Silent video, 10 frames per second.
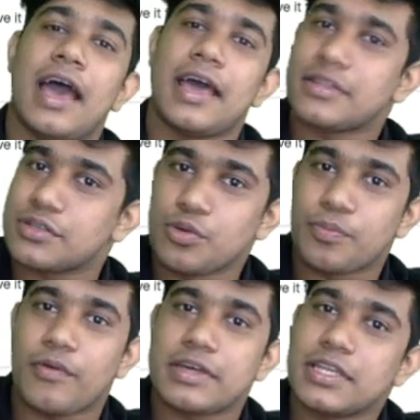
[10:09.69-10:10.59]
And the
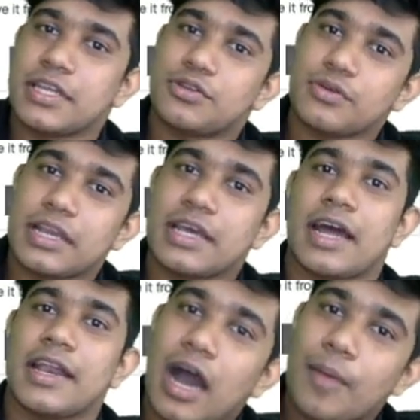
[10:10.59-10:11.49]
supervisor need to
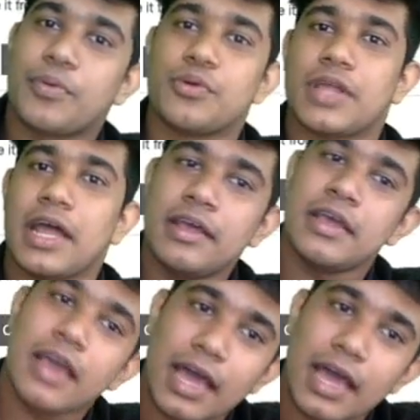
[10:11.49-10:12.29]
click on approve that.